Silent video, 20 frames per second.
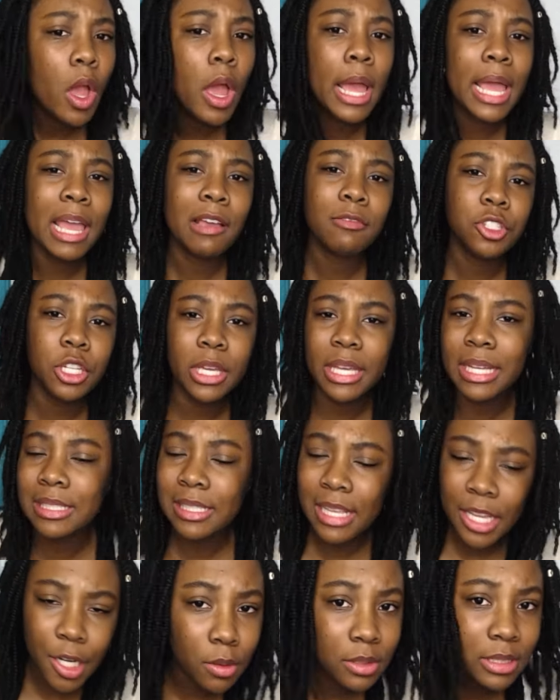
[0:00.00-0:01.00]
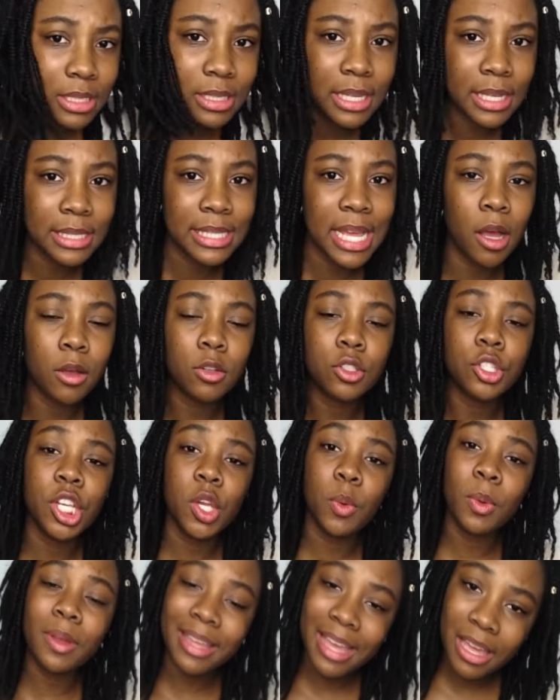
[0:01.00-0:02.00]
if she continues to sit down, she
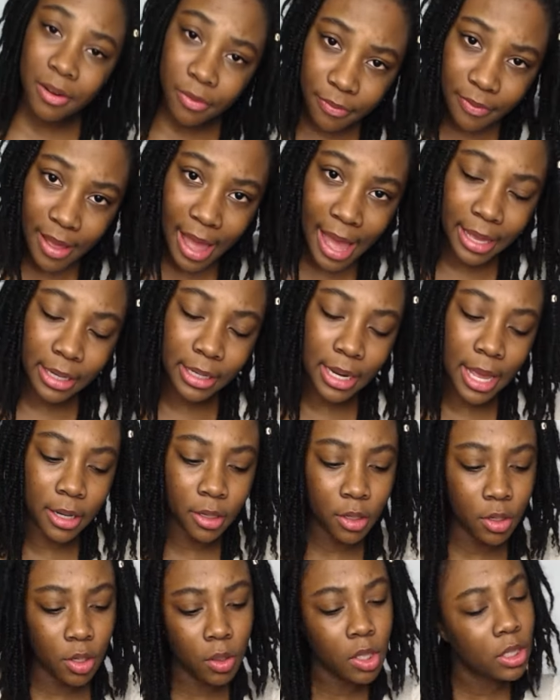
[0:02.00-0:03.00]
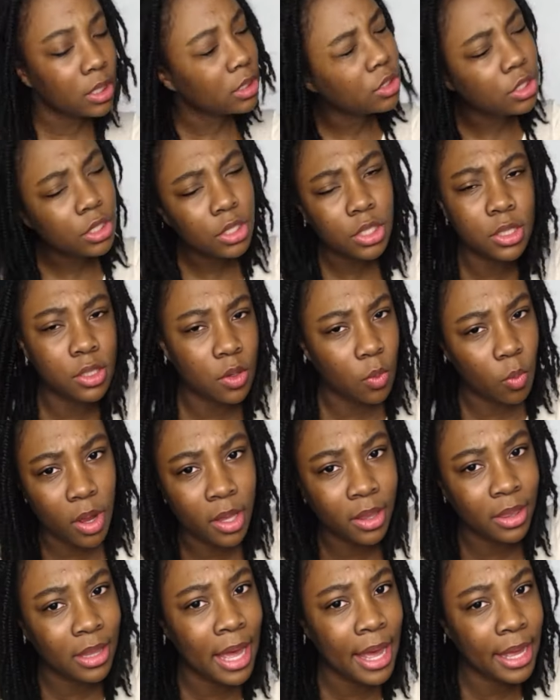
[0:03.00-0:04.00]
will get fat, and you know, and she doesn't
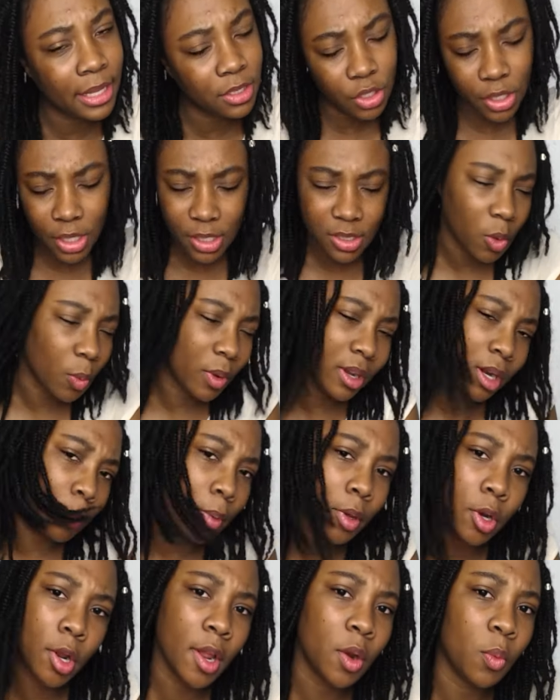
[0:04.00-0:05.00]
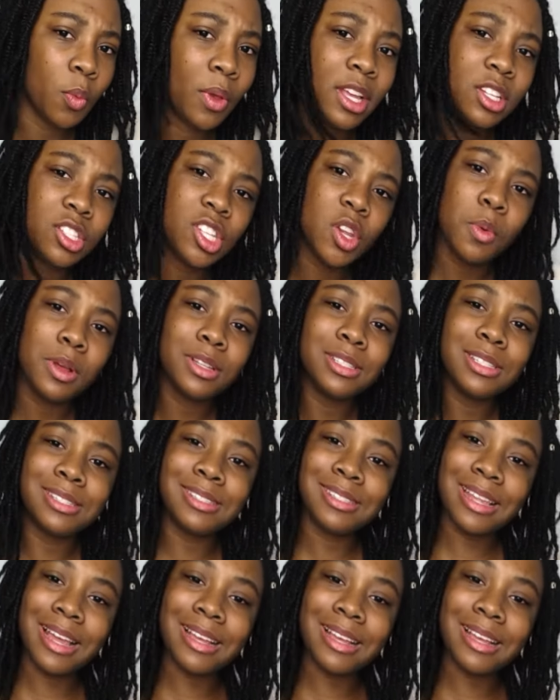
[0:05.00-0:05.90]
want that. She doesn't want to put on weight. She wants to stay